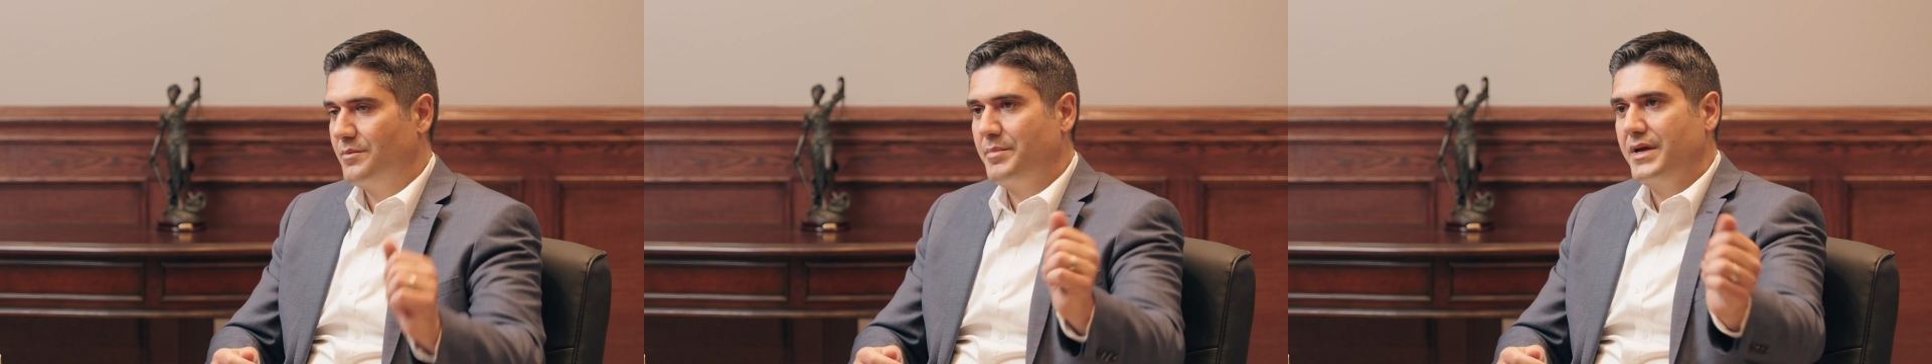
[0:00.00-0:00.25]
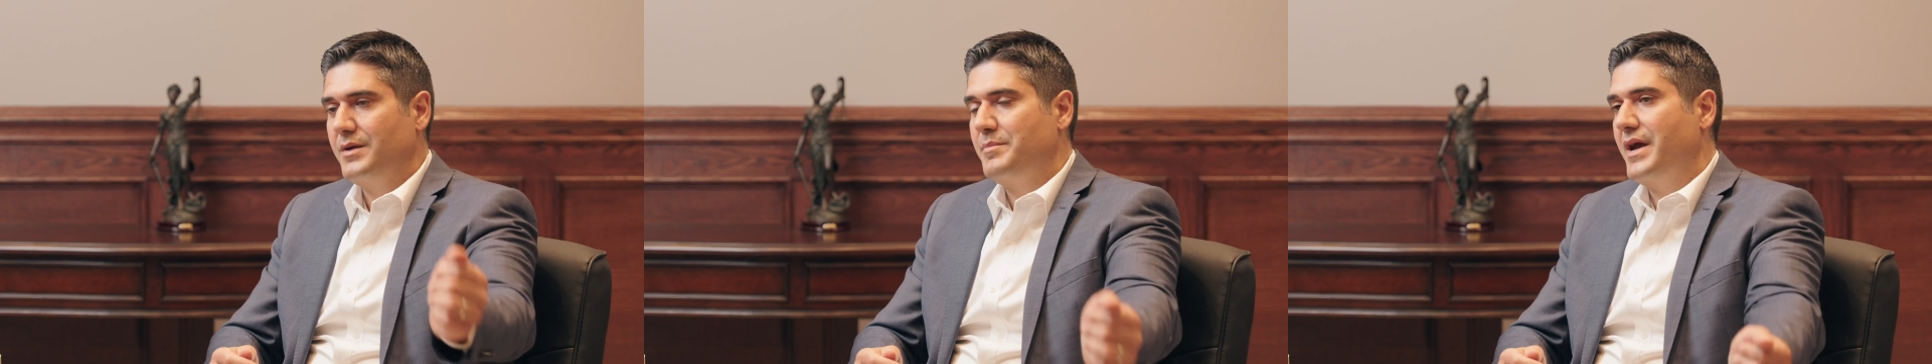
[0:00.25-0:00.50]

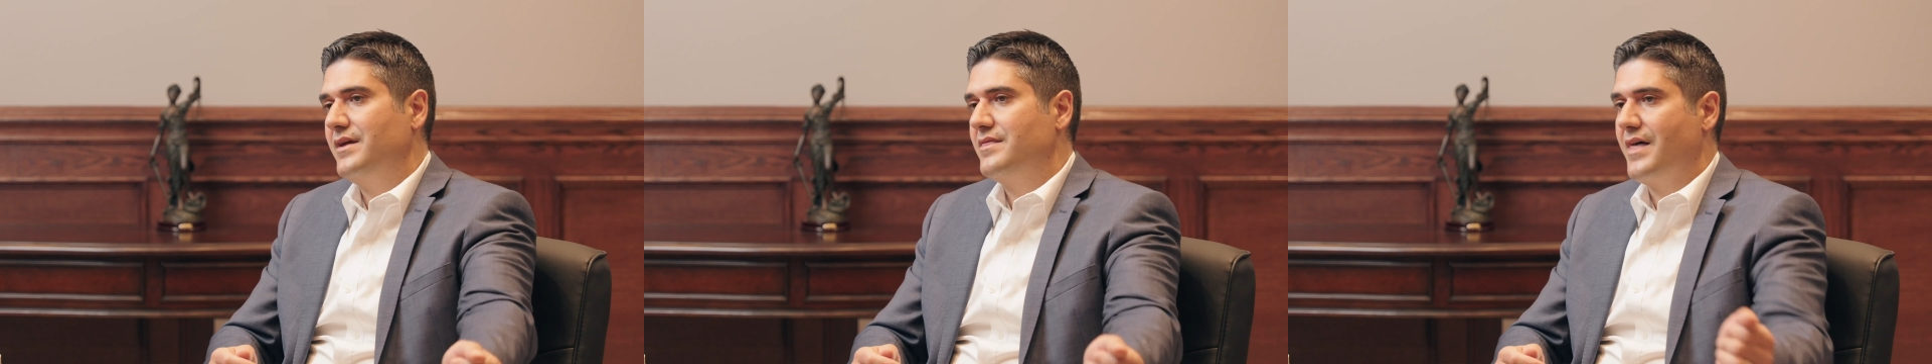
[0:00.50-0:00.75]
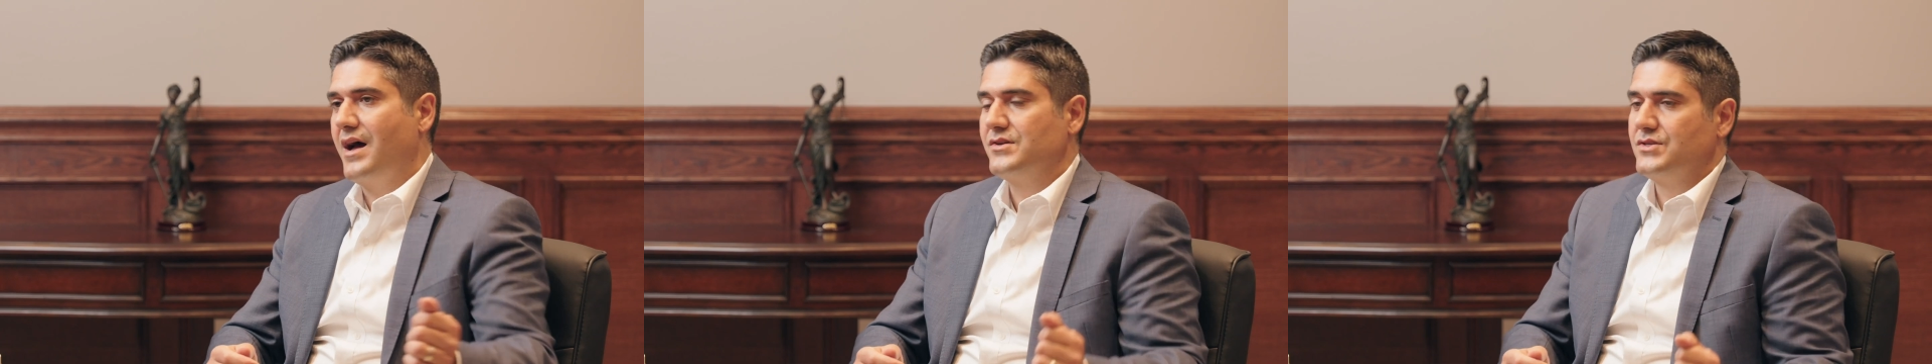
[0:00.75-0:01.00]
being paid
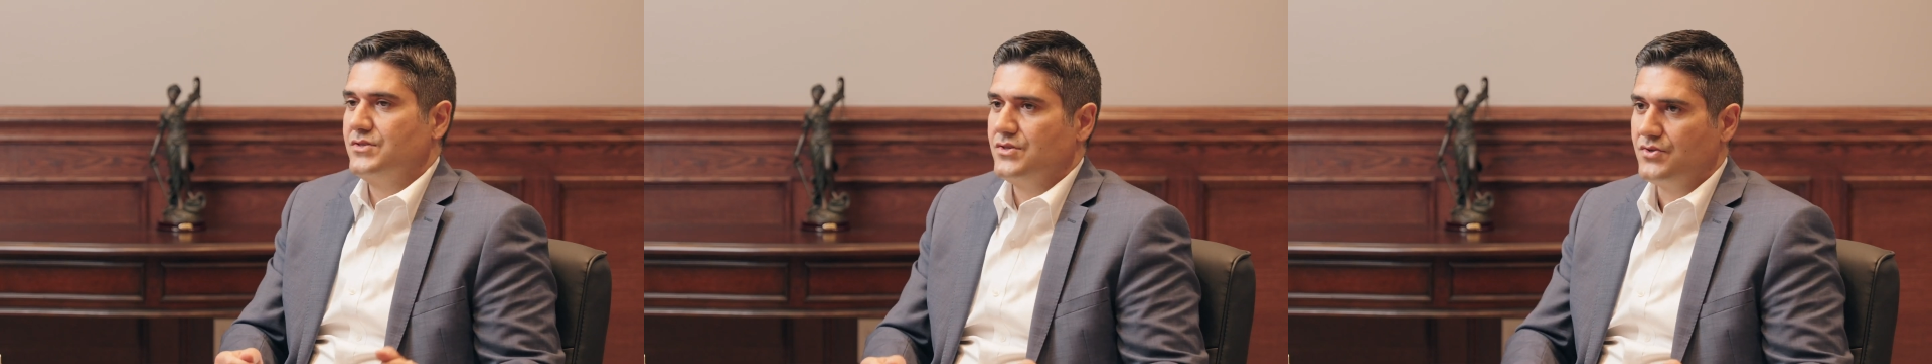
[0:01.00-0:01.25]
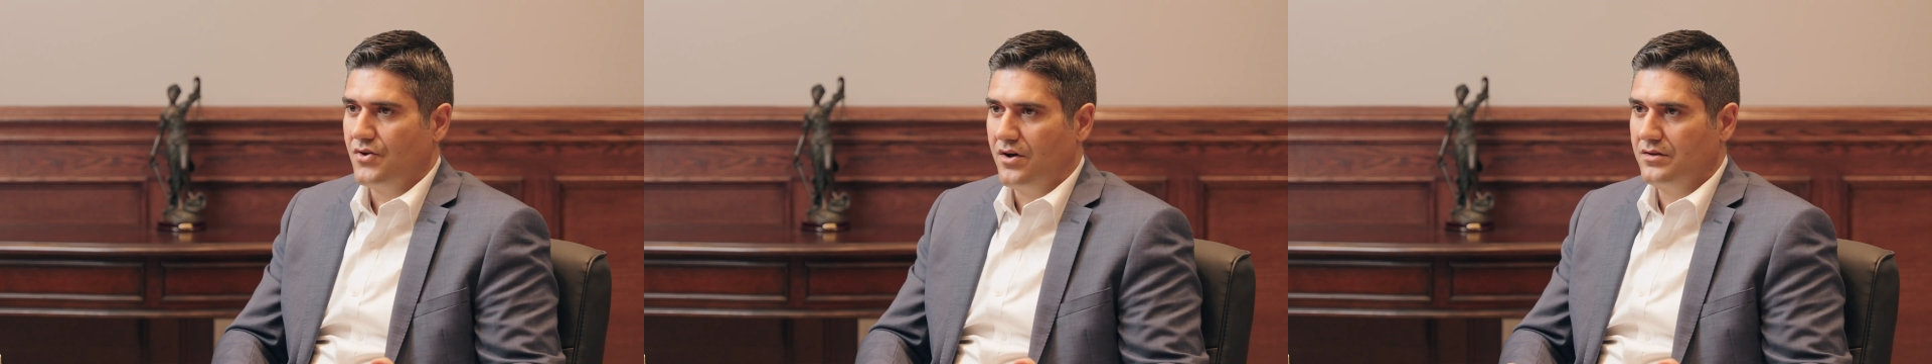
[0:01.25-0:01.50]
thousands
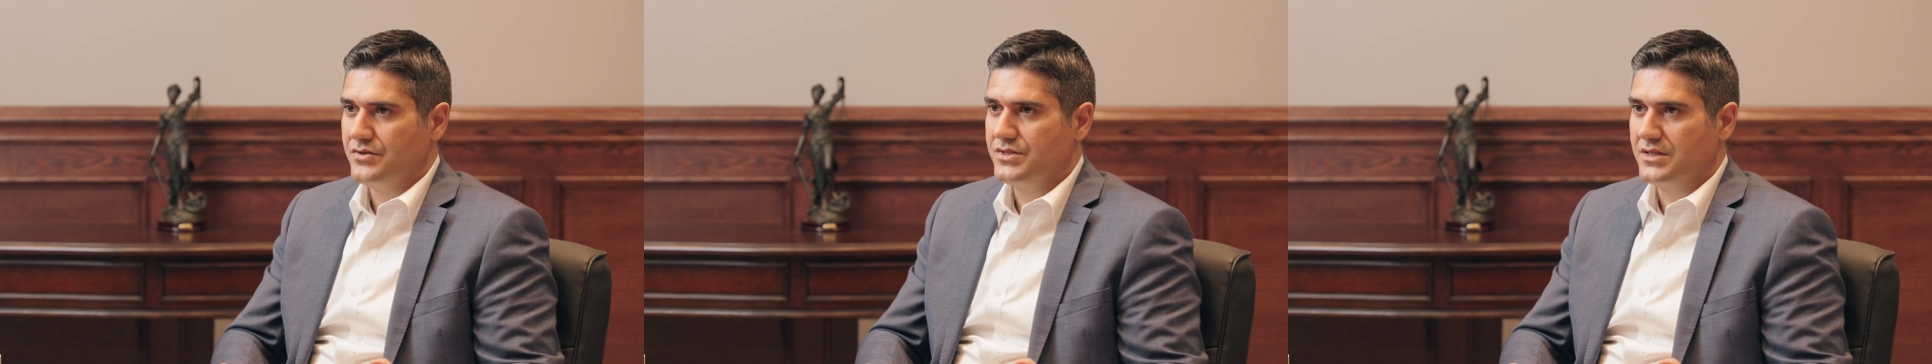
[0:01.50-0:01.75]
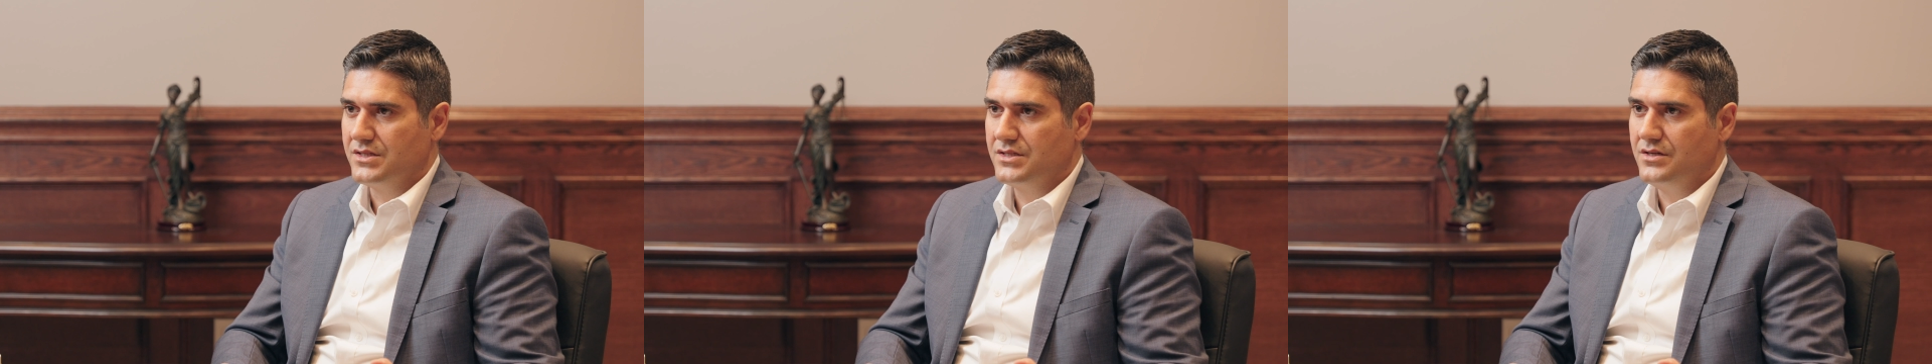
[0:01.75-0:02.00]
of dollars
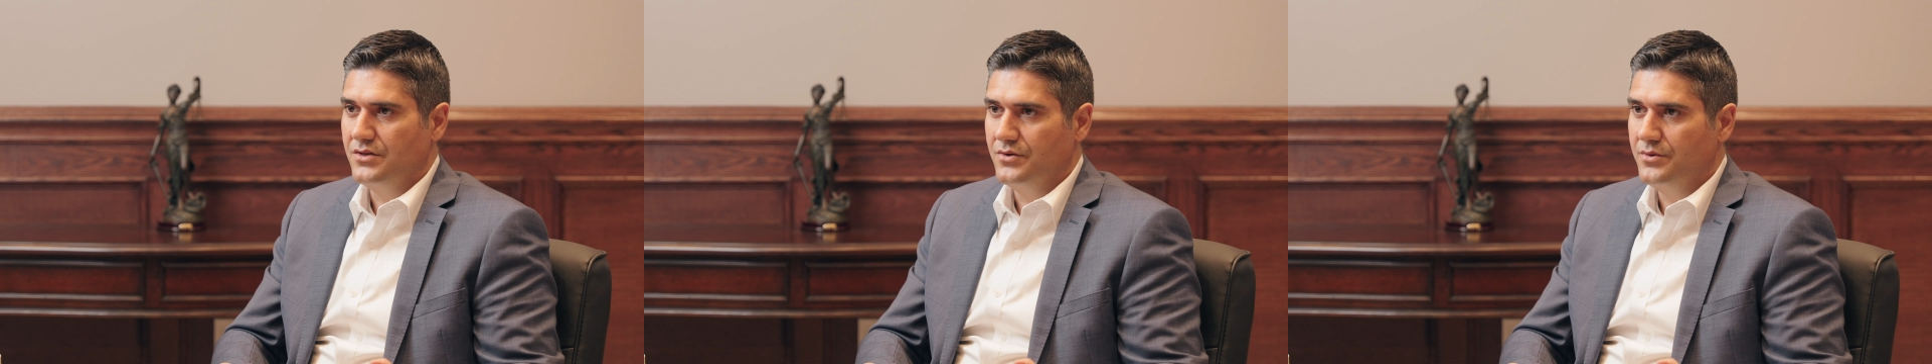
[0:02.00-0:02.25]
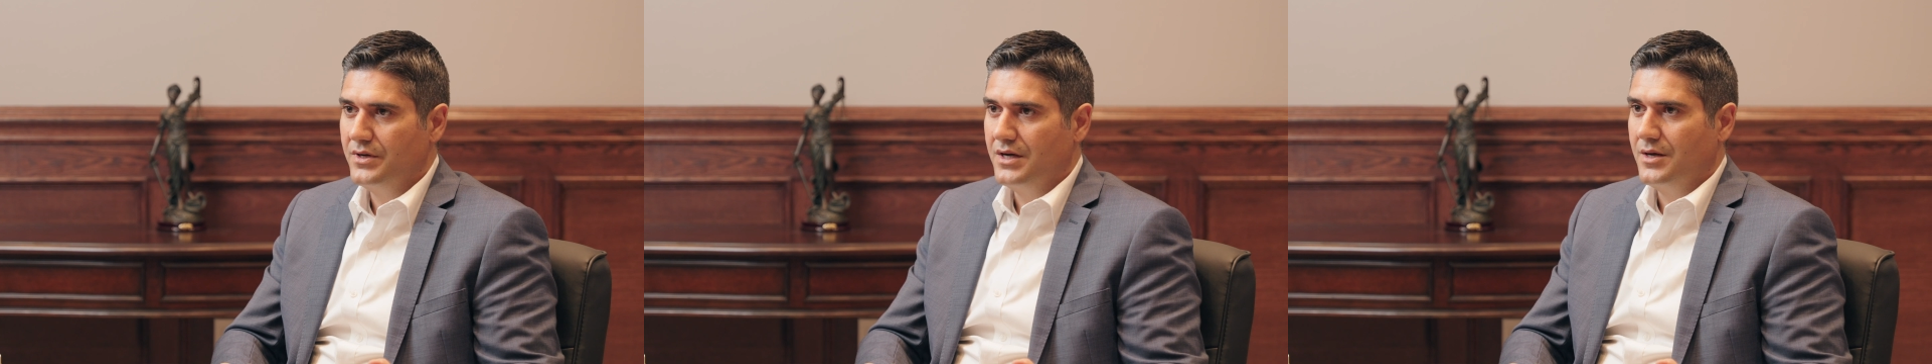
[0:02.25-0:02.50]
to see
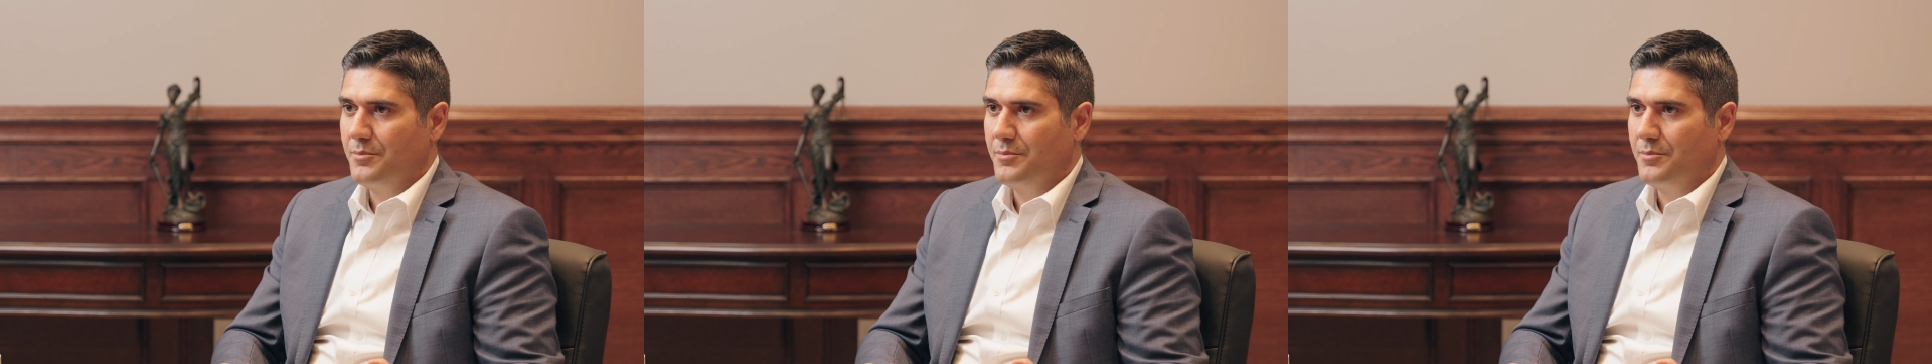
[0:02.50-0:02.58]
you,